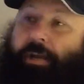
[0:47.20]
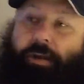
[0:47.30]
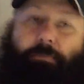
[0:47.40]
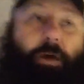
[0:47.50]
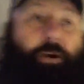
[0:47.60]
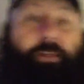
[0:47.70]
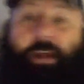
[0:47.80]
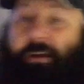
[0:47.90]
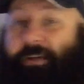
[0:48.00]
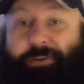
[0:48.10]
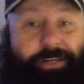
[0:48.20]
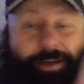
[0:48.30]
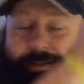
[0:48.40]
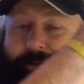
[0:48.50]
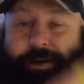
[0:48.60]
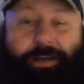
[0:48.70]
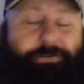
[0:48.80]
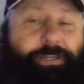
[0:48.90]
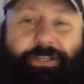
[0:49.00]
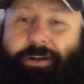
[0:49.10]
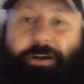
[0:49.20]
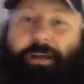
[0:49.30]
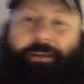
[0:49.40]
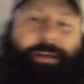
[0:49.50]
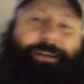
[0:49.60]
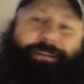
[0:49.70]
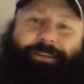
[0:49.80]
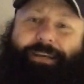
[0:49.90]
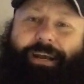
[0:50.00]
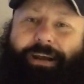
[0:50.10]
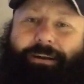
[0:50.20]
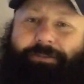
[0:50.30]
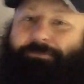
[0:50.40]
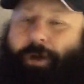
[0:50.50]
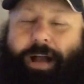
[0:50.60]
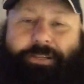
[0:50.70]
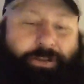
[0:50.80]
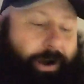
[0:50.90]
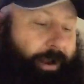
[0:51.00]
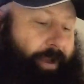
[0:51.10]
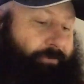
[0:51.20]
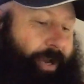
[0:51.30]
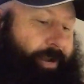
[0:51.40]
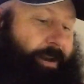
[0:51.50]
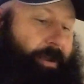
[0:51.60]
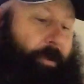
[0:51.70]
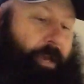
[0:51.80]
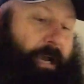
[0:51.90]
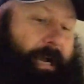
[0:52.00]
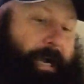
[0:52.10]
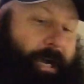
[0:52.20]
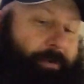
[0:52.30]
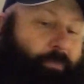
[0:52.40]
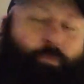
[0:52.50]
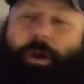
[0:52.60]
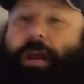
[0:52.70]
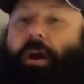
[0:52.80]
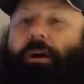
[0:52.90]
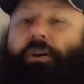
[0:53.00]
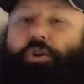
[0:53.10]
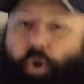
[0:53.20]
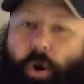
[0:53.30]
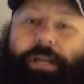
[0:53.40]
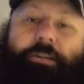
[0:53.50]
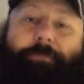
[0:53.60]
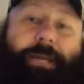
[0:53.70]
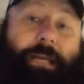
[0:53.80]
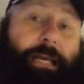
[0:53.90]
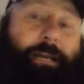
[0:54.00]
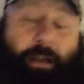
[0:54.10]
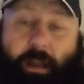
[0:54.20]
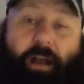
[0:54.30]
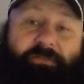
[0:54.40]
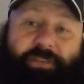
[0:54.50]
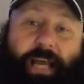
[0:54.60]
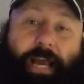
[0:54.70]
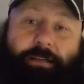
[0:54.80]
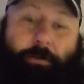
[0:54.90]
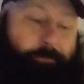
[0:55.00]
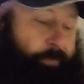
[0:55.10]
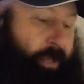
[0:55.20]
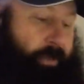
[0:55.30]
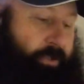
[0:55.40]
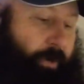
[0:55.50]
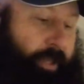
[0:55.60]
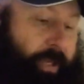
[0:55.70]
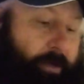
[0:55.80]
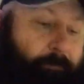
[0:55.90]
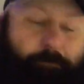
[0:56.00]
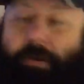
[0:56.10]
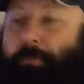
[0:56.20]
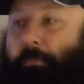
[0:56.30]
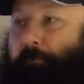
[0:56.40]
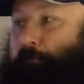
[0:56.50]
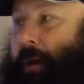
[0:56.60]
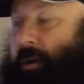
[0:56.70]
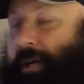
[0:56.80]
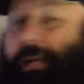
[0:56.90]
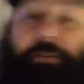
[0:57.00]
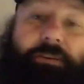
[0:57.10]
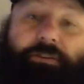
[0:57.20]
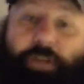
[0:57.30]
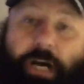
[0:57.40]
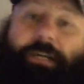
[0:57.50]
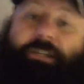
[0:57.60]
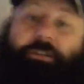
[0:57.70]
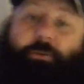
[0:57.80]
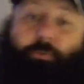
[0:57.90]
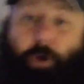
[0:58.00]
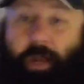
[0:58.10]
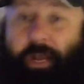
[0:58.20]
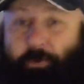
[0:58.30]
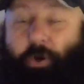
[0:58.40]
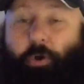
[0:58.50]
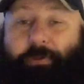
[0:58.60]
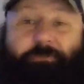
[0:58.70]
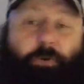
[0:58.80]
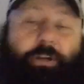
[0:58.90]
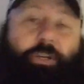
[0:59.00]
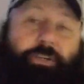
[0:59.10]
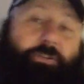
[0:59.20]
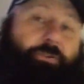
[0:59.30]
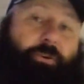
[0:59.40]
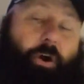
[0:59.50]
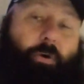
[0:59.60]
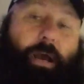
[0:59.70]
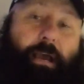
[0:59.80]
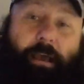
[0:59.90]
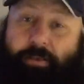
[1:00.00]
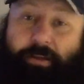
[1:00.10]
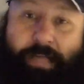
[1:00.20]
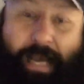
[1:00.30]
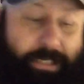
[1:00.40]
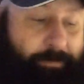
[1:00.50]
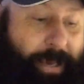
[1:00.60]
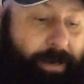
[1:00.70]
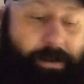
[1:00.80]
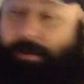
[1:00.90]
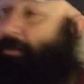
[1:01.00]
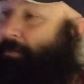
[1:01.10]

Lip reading: it here, blowing it there, giving it to other countries. You know, he doesn't care. Rock star life, right? We are going to be in a lot of debt. So I think people better get their ducks in a row before Justin Trudeau and the tax man